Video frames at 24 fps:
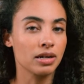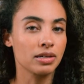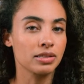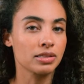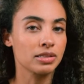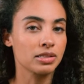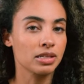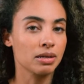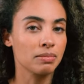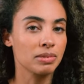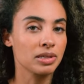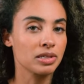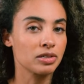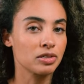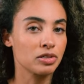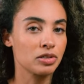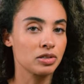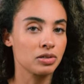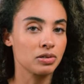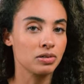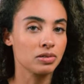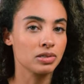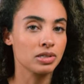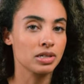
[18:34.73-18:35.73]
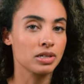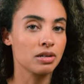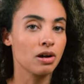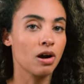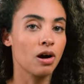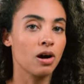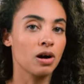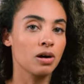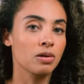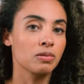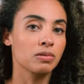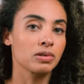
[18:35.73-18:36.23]
on some of the shoes that
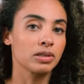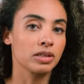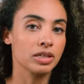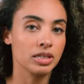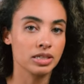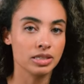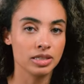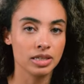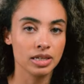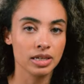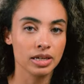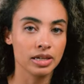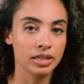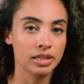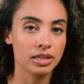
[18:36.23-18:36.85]
are releasing.